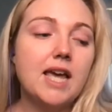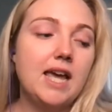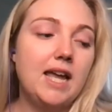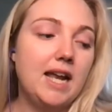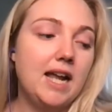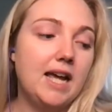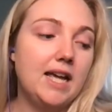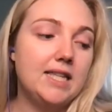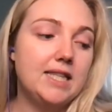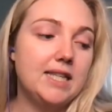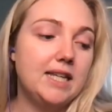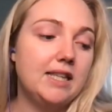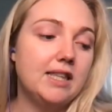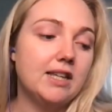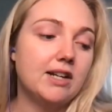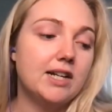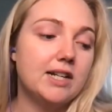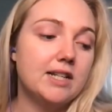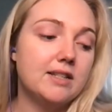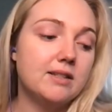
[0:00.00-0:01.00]
And I think
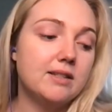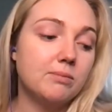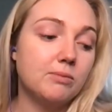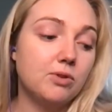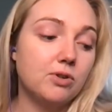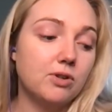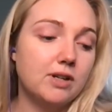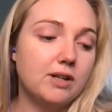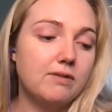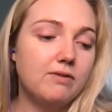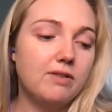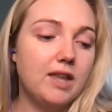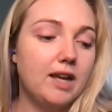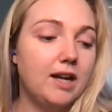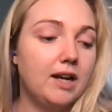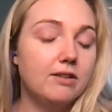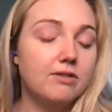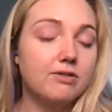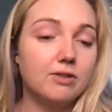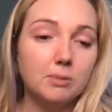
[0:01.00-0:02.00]
there is some grief
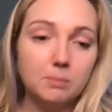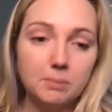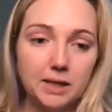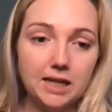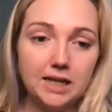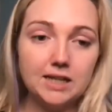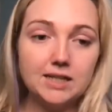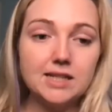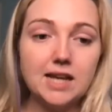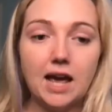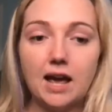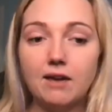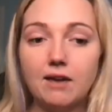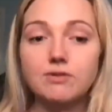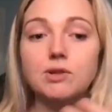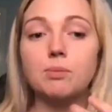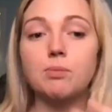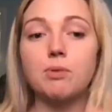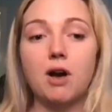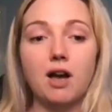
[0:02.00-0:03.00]
there for me to
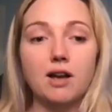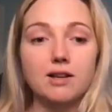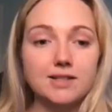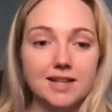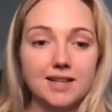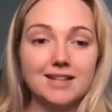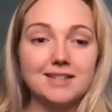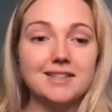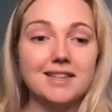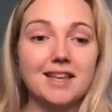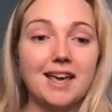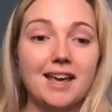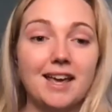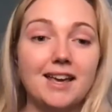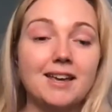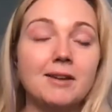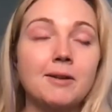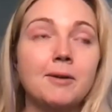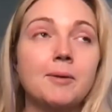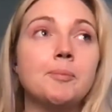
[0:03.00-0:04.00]
have to process,
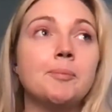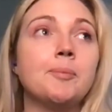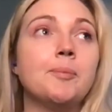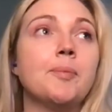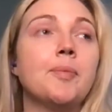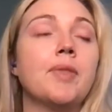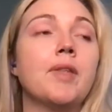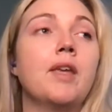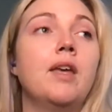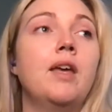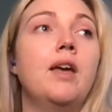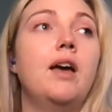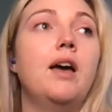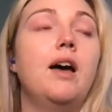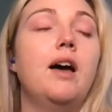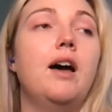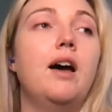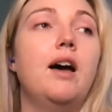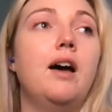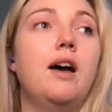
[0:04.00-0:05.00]
like,
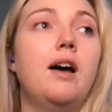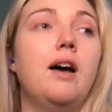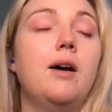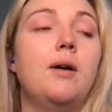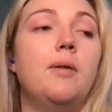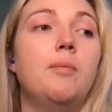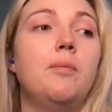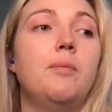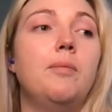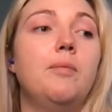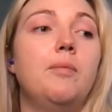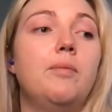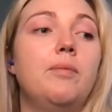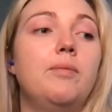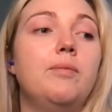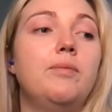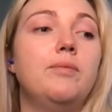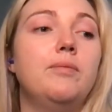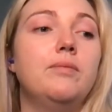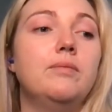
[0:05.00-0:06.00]

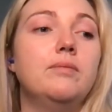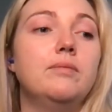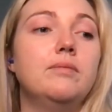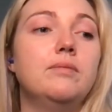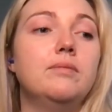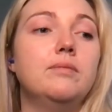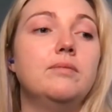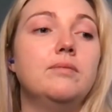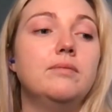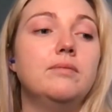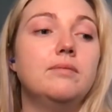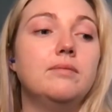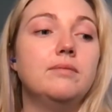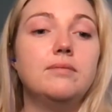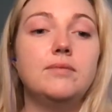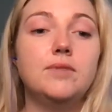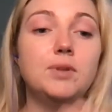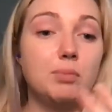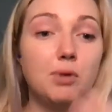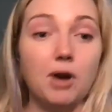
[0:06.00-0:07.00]

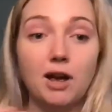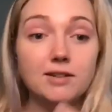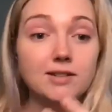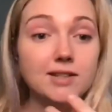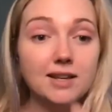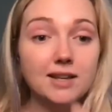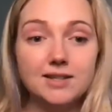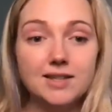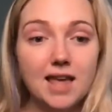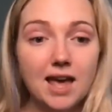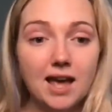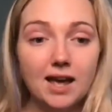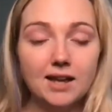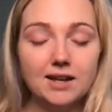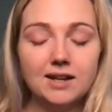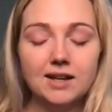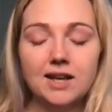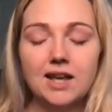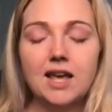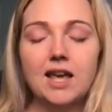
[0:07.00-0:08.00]
to process that.